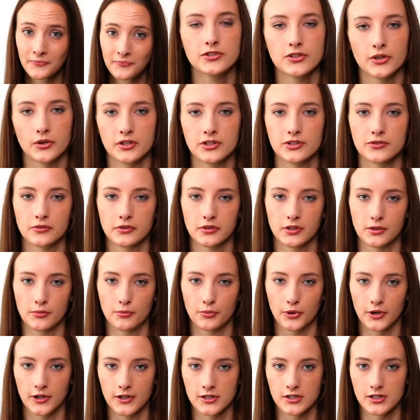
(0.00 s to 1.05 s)
So it's really
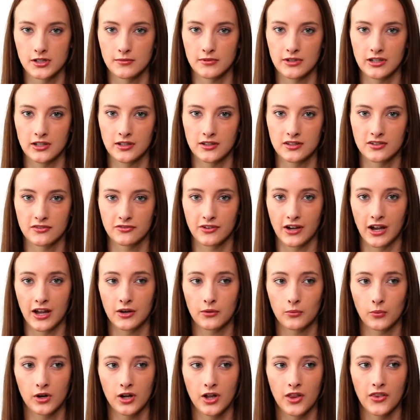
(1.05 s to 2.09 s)
important to me to
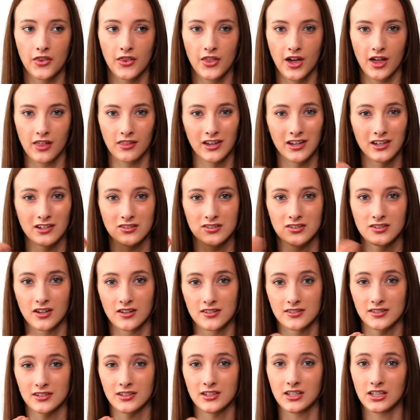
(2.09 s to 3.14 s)
find one that like
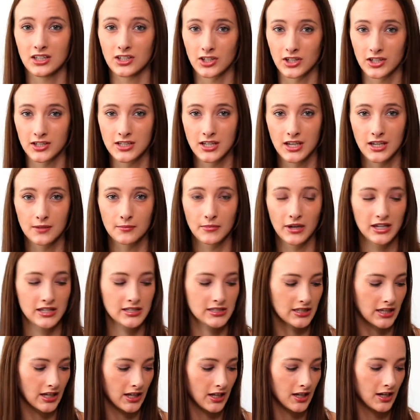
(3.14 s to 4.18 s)
doesn't irritate my
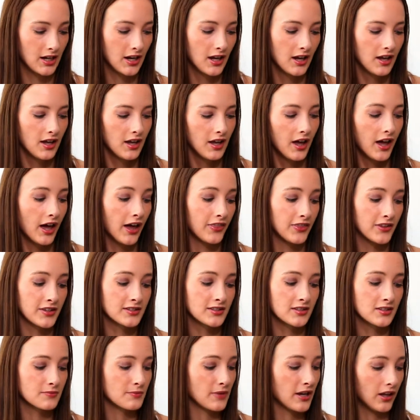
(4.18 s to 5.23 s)
skin. And this
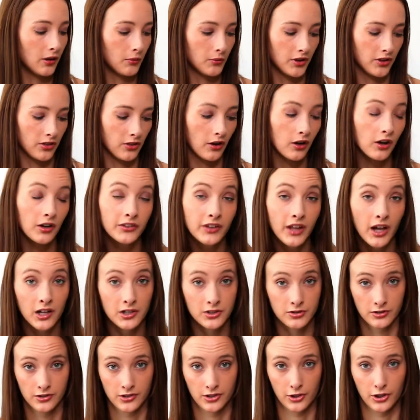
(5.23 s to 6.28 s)
is made with all
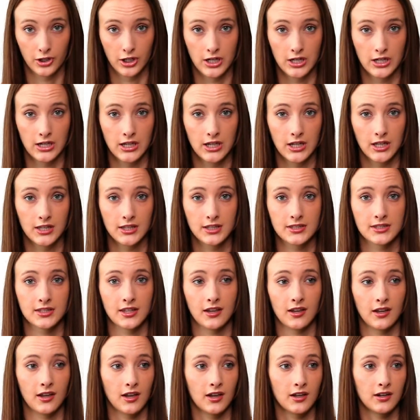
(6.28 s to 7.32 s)
natural ingredients,
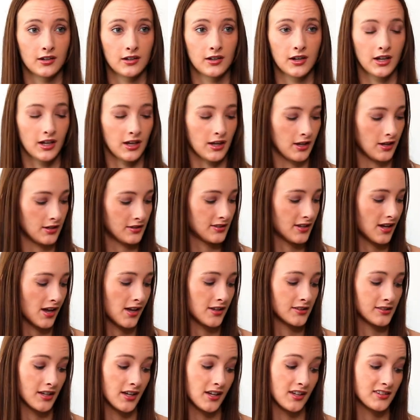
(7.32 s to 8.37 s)
and it
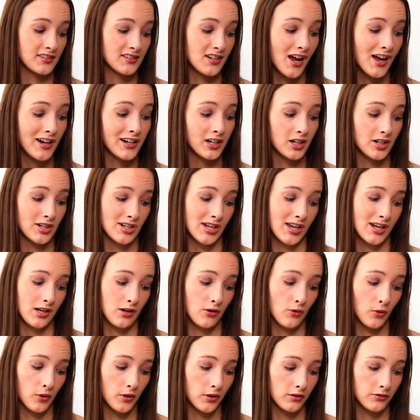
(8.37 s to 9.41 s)
says it's
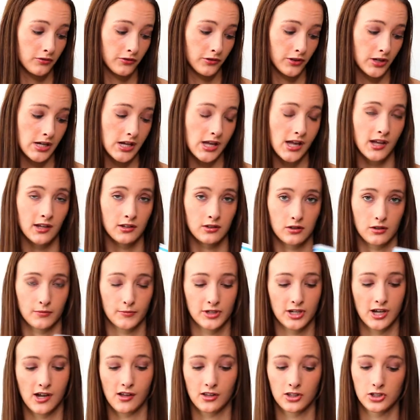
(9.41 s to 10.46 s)
non-irritating, oil-free, and
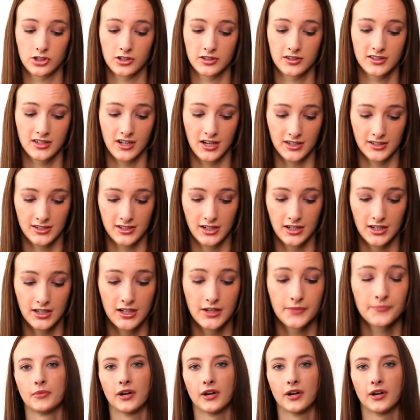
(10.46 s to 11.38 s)
dermatologist tested.